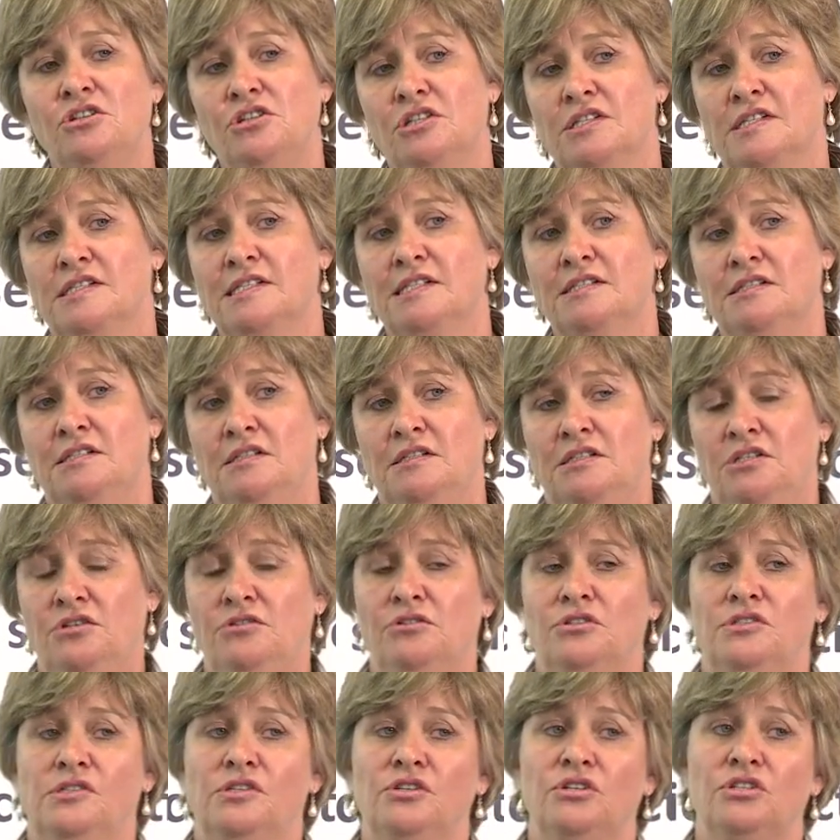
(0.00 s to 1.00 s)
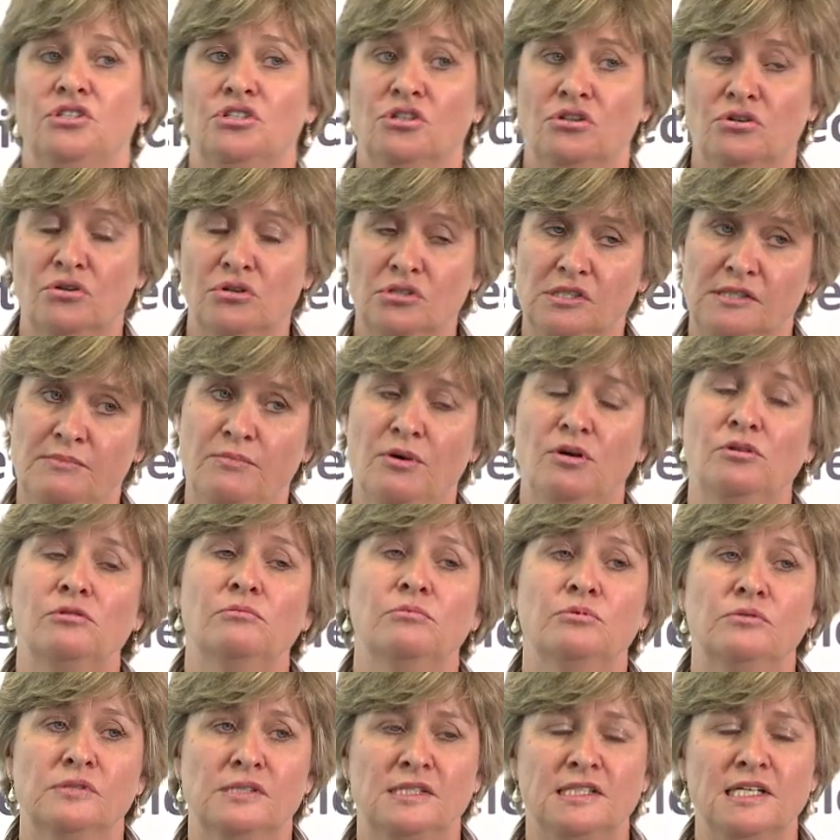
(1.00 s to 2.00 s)
to search across
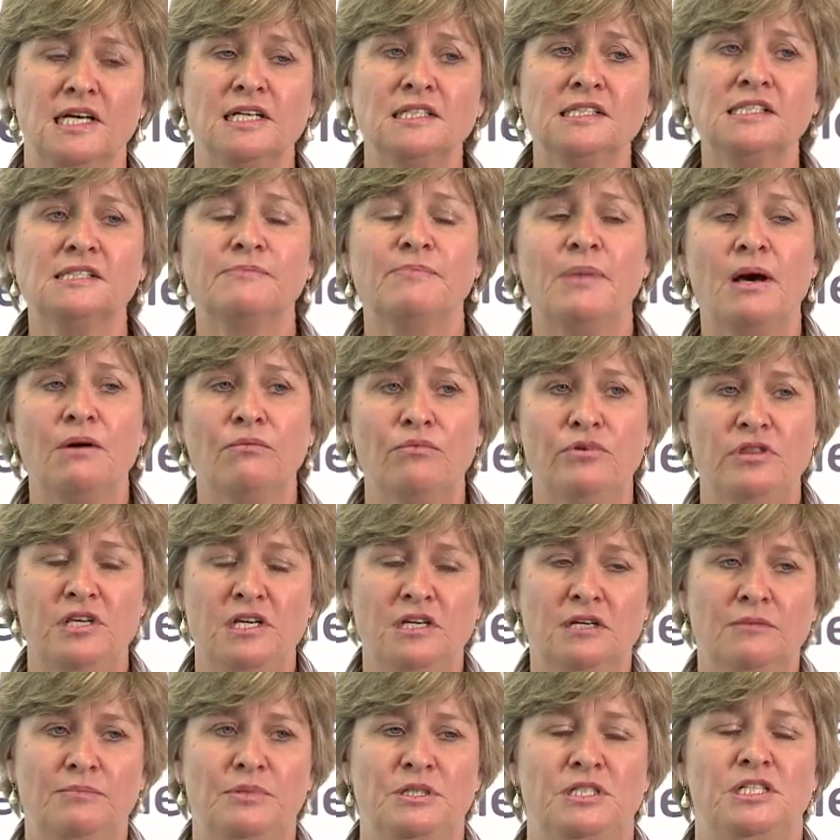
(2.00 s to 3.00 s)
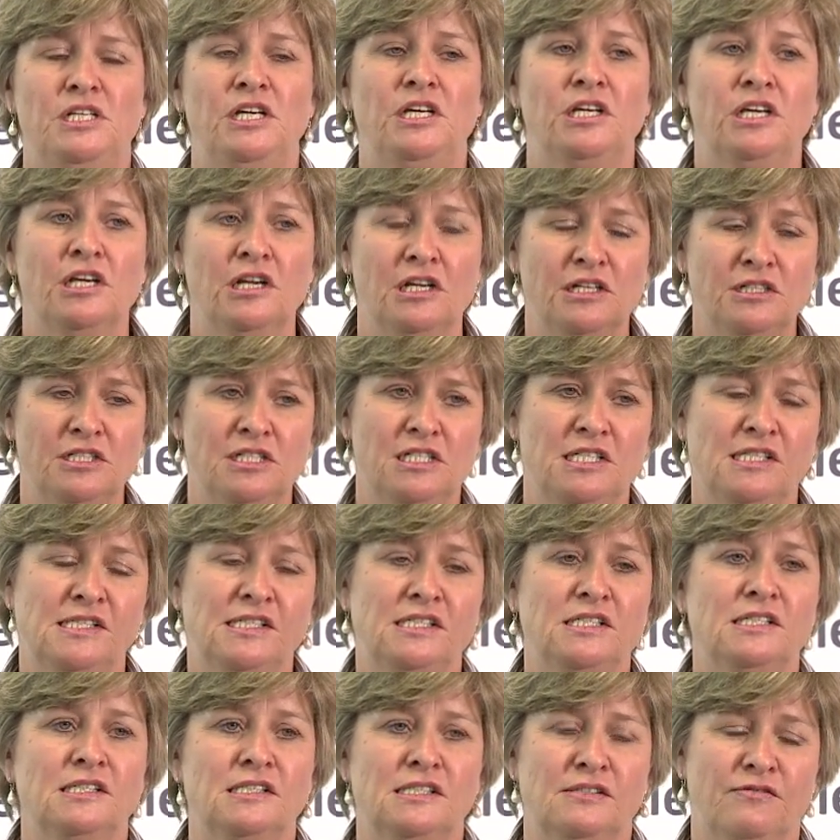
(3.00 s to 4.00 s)
multiple studs, but within a particular
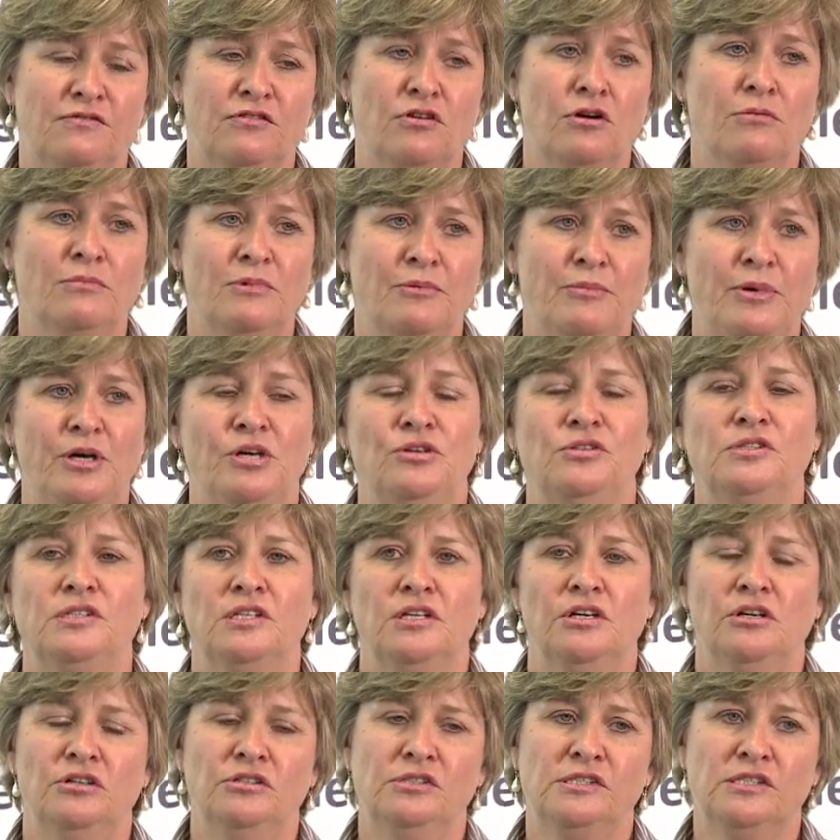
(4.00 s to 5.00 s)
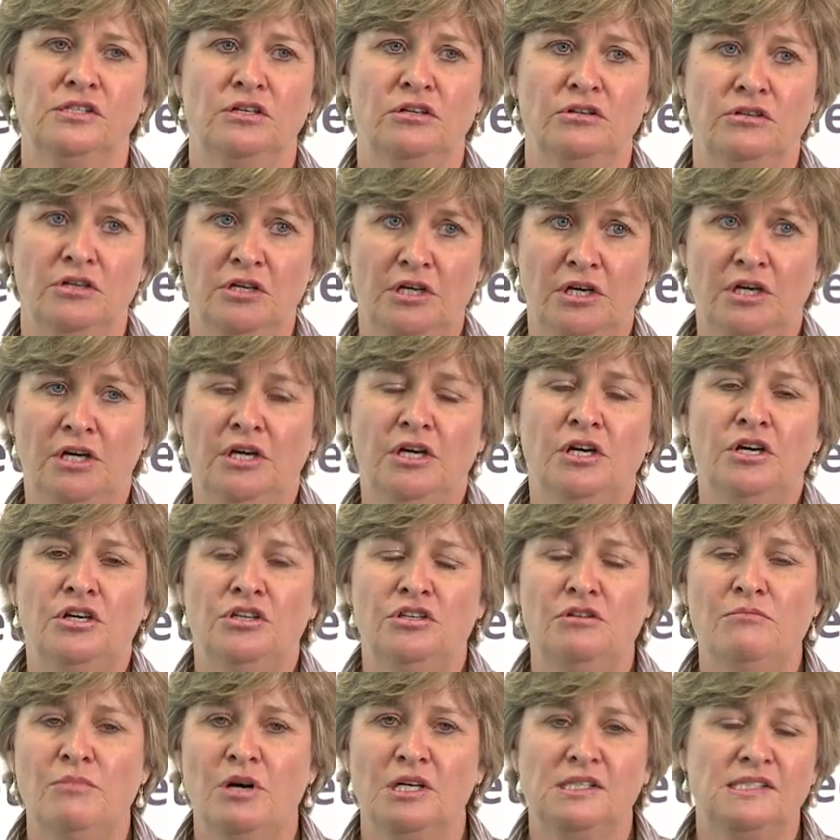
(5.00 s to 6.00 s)
distance from a postcode. So
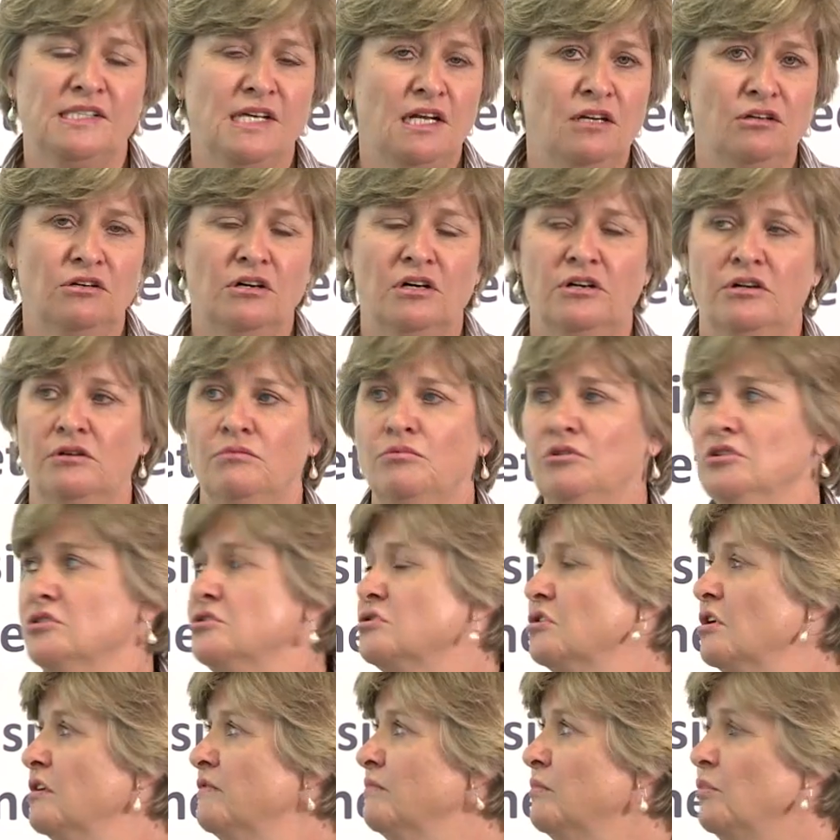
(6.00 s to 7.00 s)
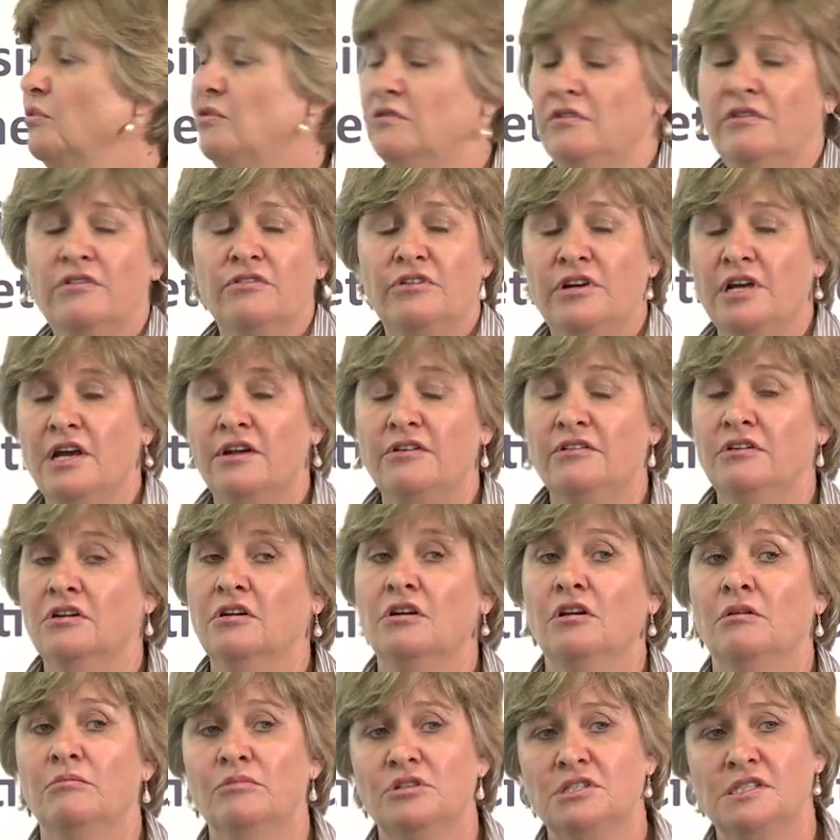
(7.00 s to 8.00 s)
you might say, look, I don't want to drive more than 300
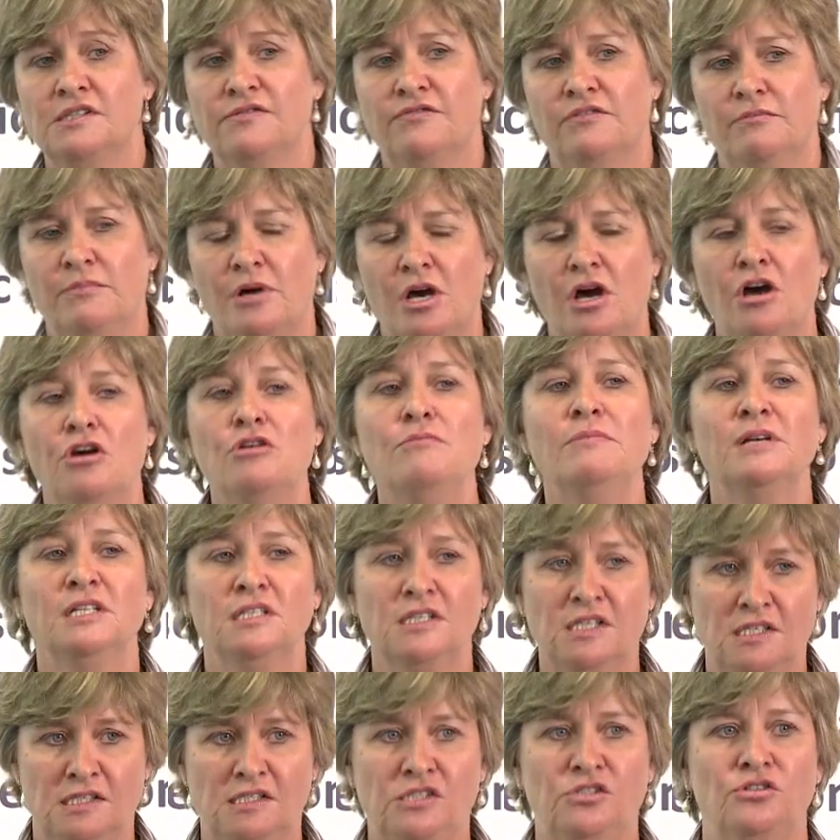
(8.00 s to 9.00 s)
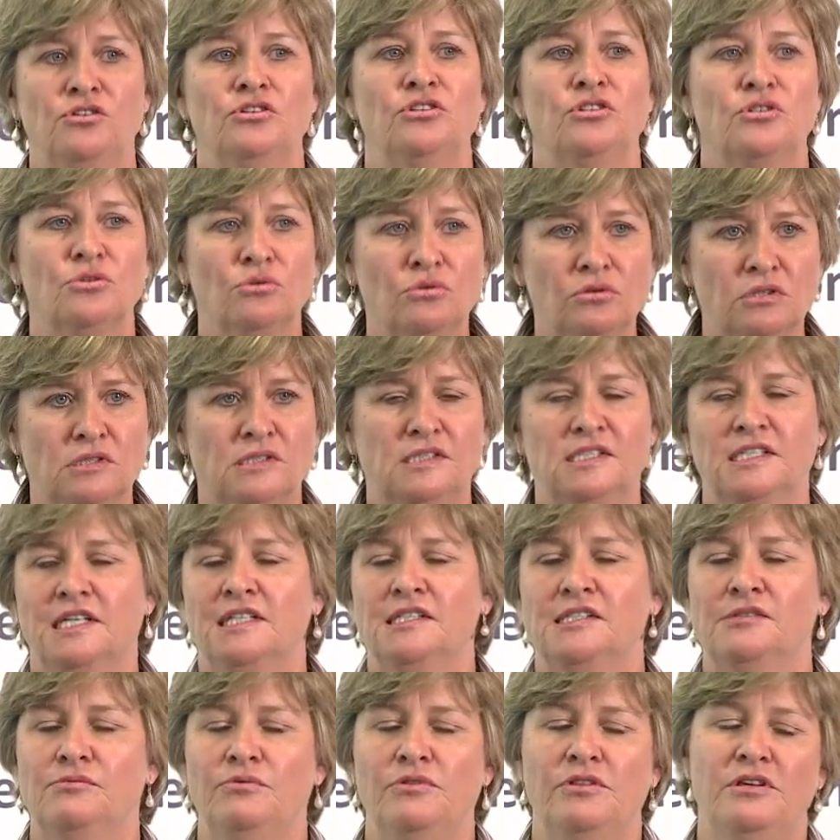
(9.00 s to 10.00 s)
kilometres from home, and just search all the
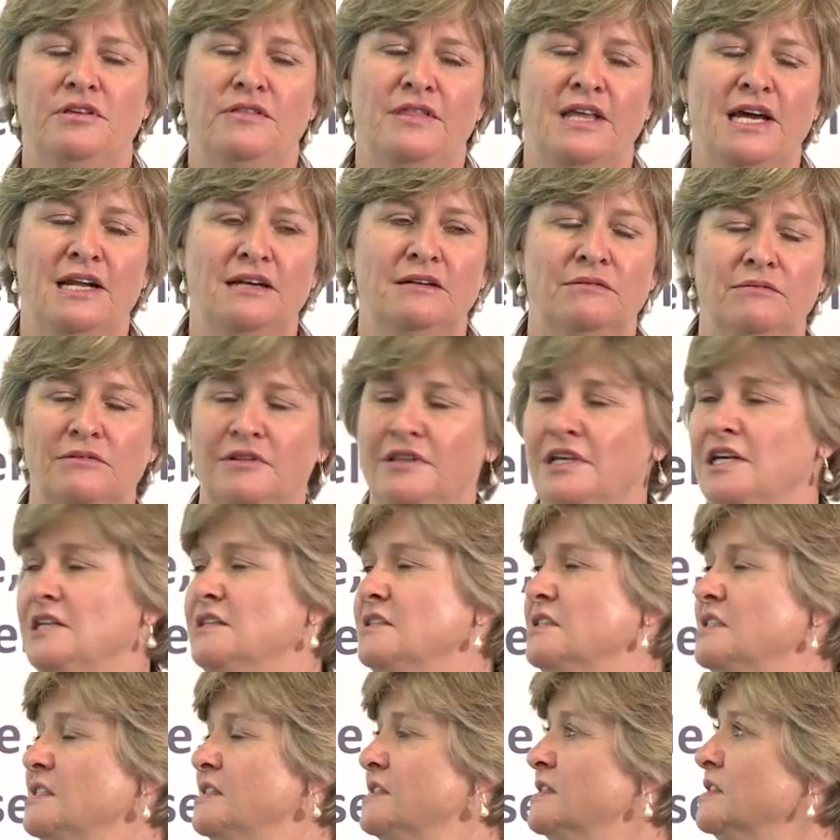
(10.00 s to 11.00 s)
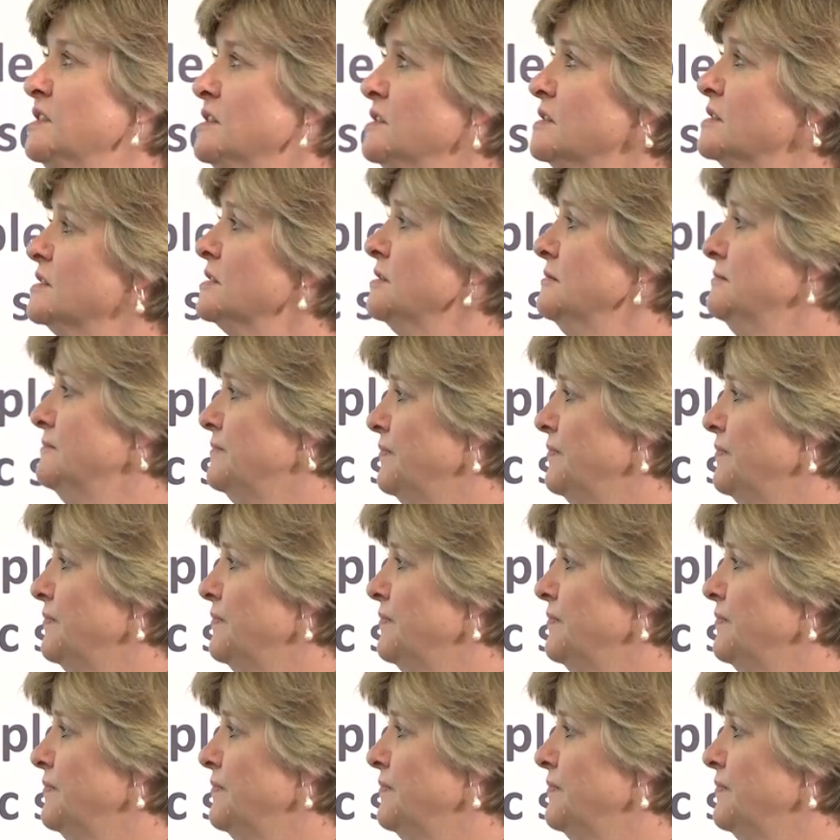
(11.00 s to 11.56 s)
studs within that distance.